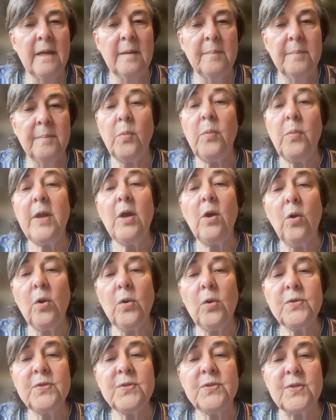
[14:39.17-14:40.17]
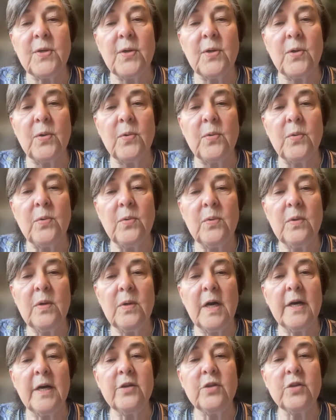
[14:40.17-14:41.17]
But we also
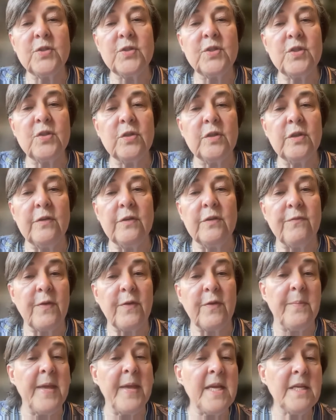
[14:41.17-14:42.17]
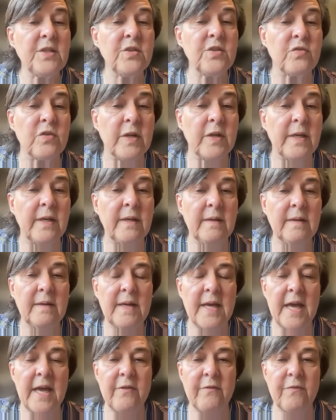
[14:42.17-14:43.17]
understood from history
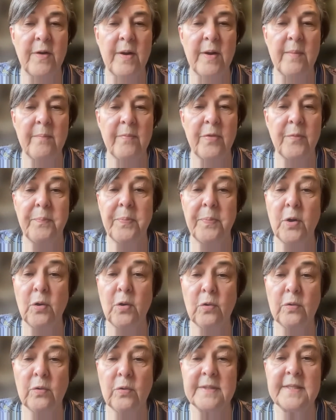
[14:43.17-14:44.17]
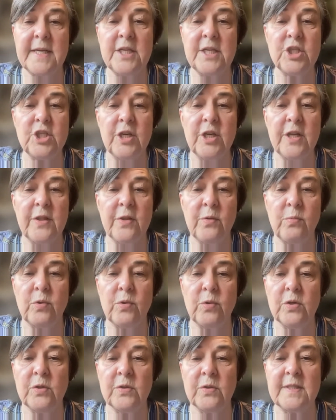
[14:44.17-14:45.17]
and from the polarization in the
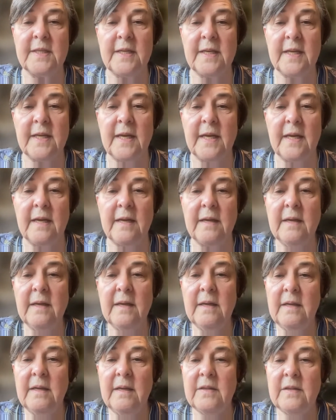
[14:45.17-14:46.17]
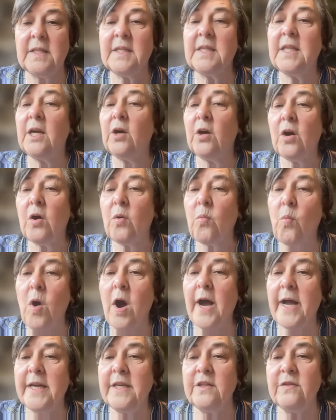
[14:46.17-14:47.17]
world today that there are
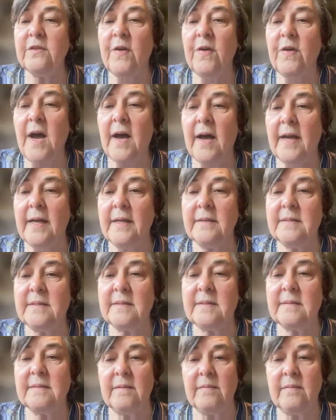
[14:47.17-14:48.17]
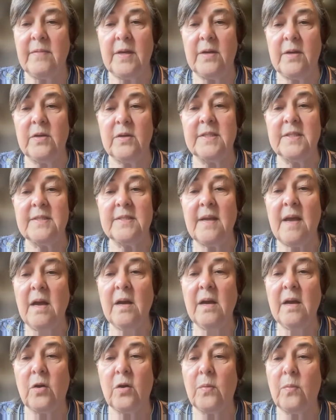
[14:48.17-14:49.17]
wide divides. There is
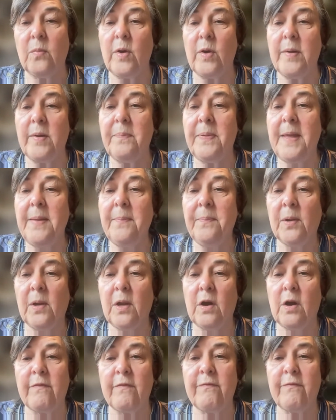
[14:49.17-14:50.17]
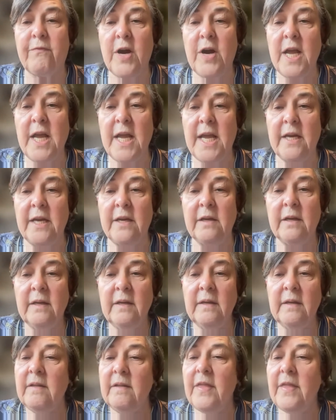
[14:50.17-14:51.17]
hunger. When people are afraid,
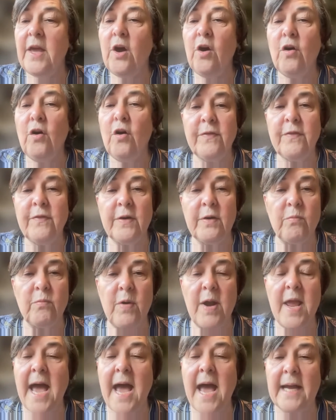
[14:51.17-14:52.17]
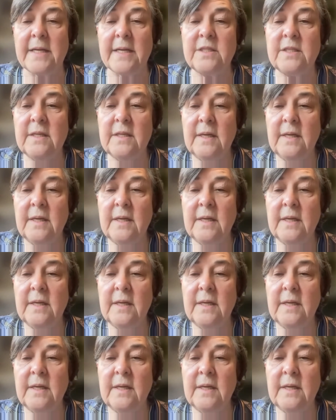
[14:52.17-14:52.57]
they often react